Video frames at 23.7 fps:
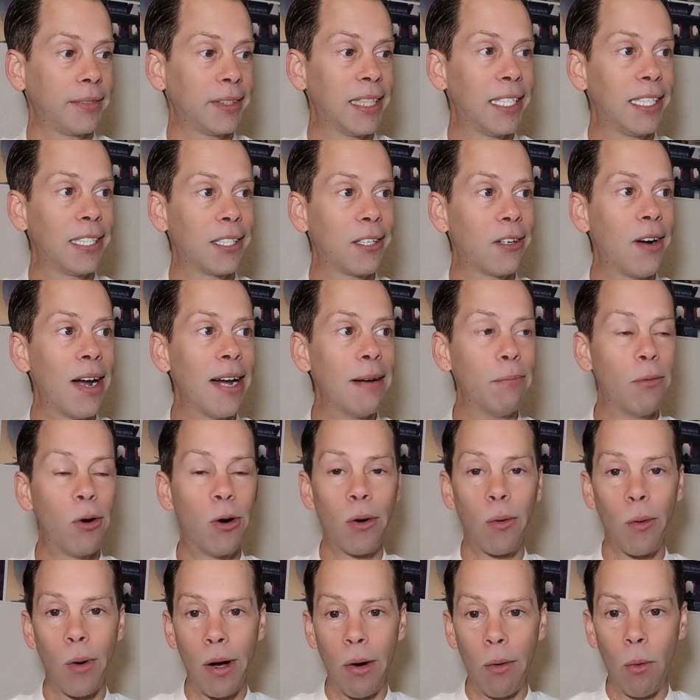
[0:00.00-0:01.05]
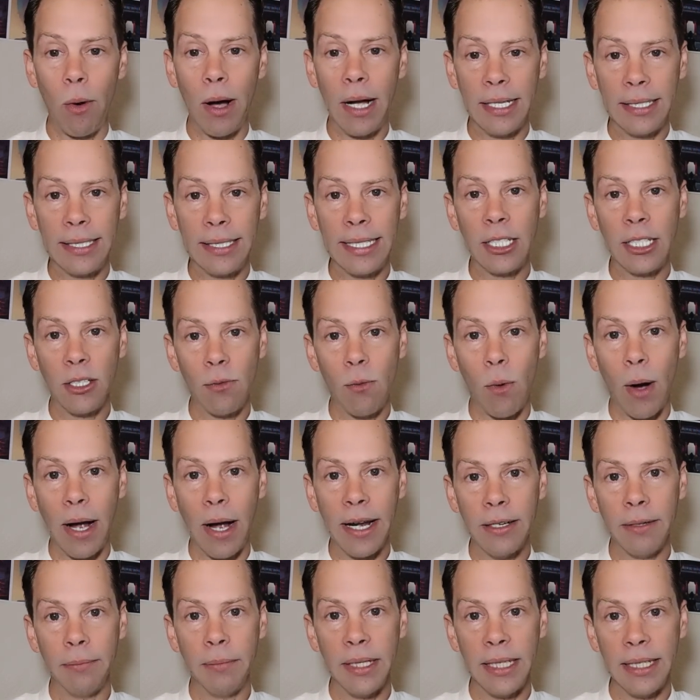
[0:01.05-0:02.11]
It'll create more a sense of
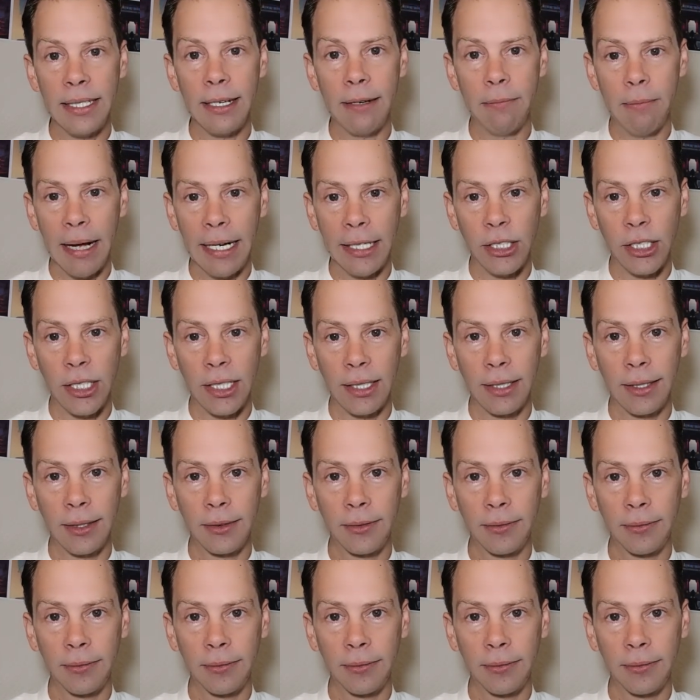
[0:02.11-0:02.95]
wonderment and magic.